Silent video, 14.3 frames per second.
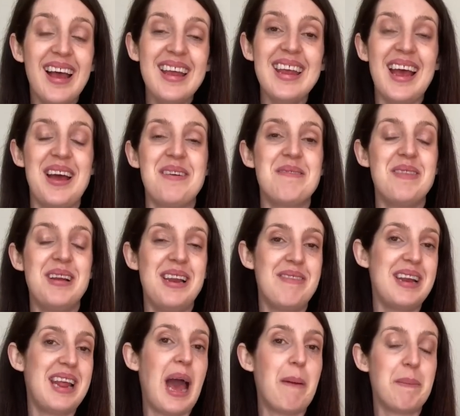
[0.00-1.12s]
yeah, really,
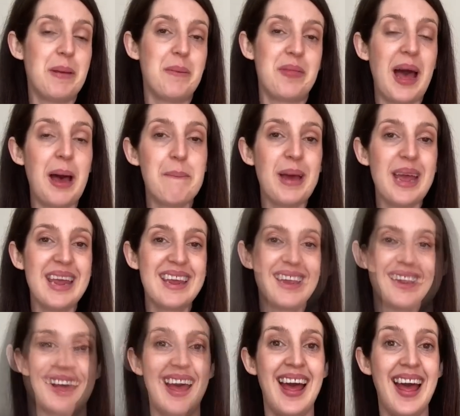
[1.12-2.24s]
really happy with that make.